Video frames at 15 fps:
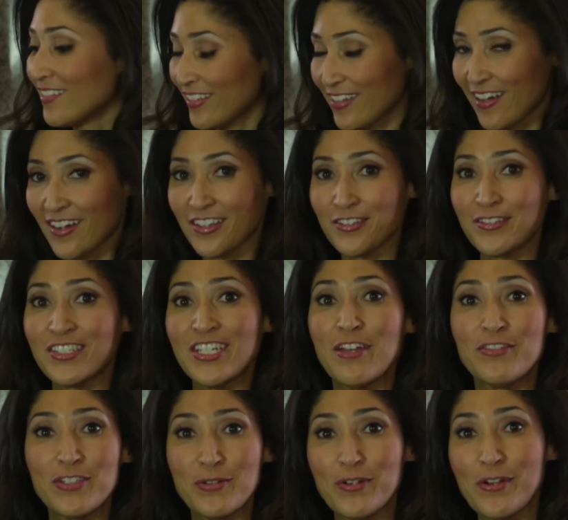you got to use
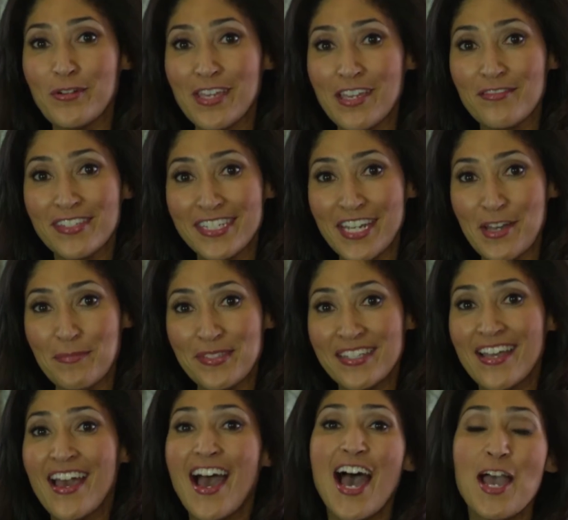Chef Stuart O'Keeffe's tips.
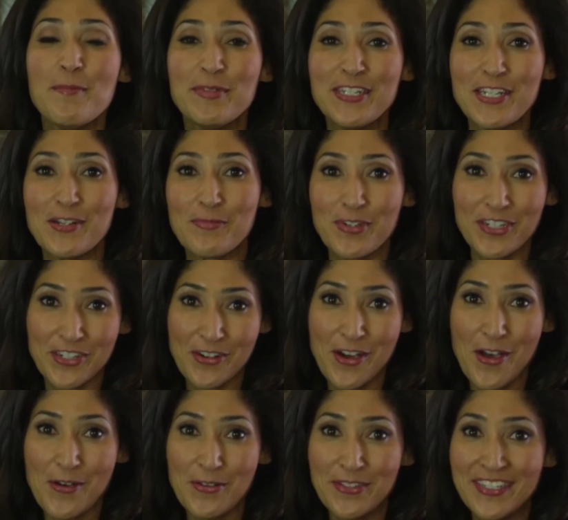I'm Bettina Bush, your
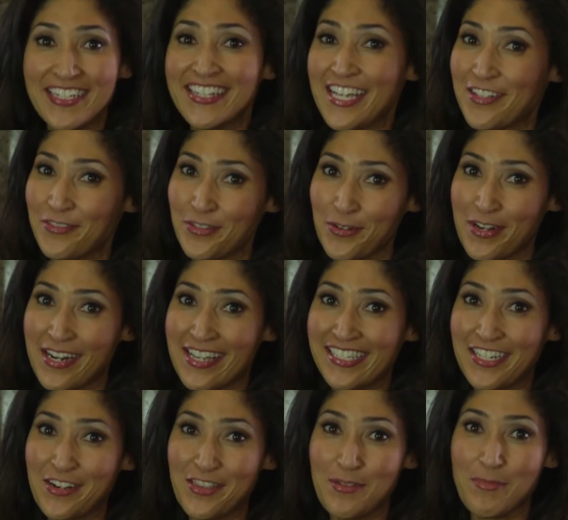host. Thanks for joining us
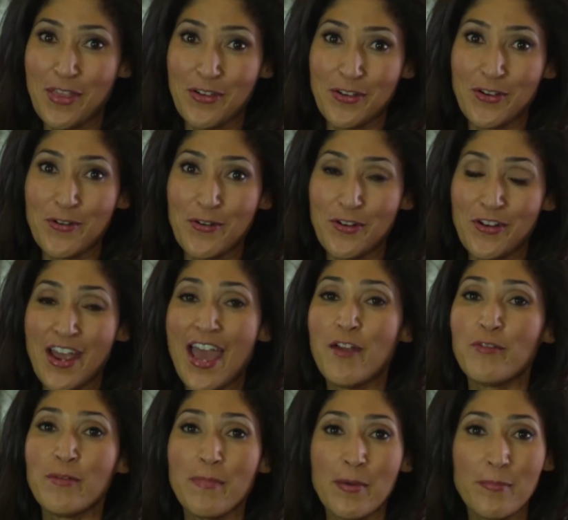here at the Motherhood Corner.
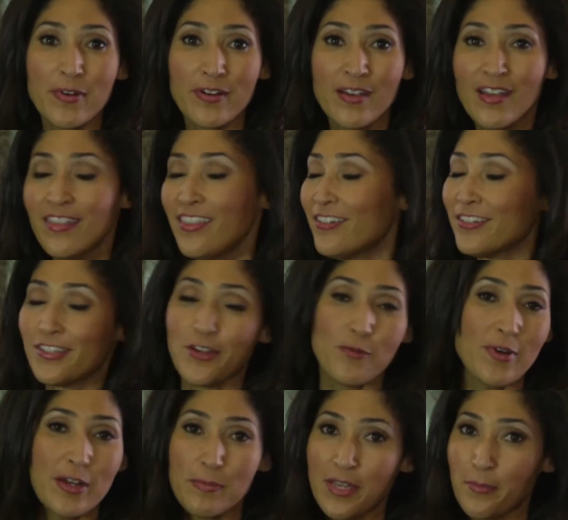And remember, there's no
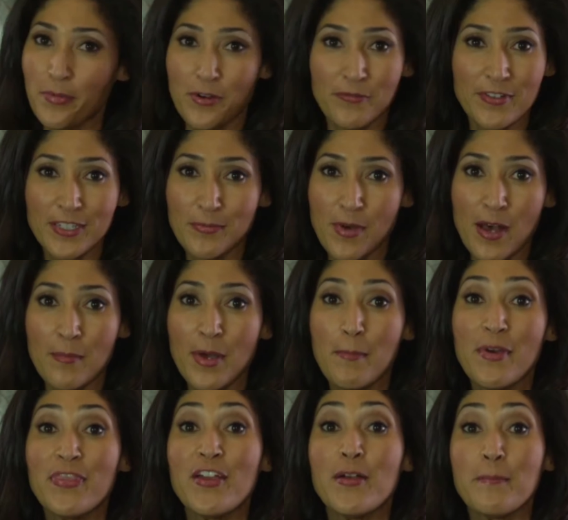way to be a perfect mom,
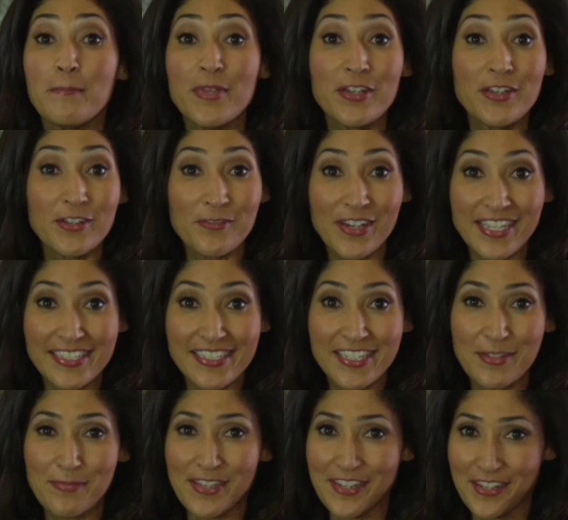but there are a million ways
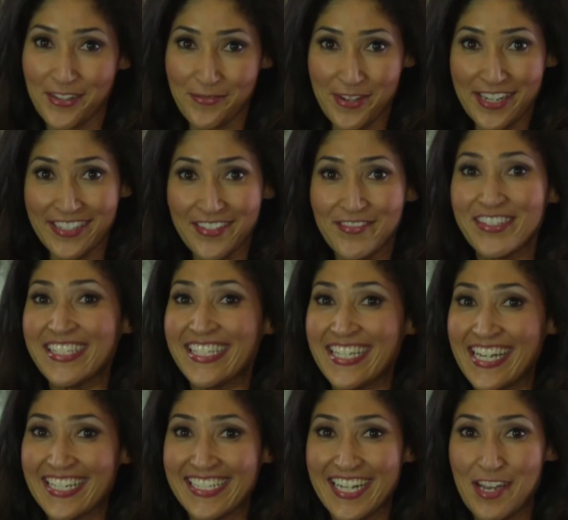to be a good one. We'll see you
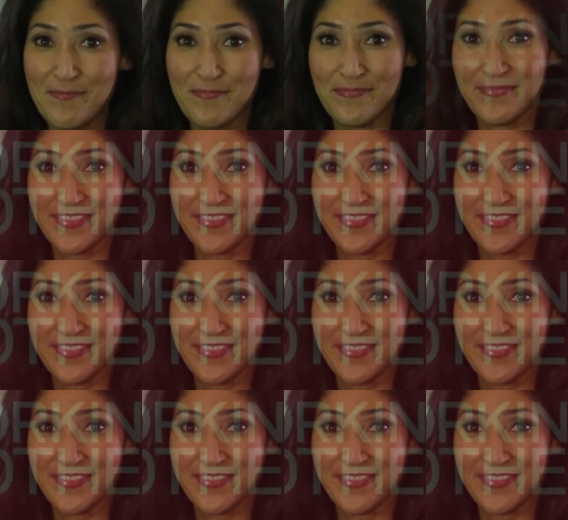next time.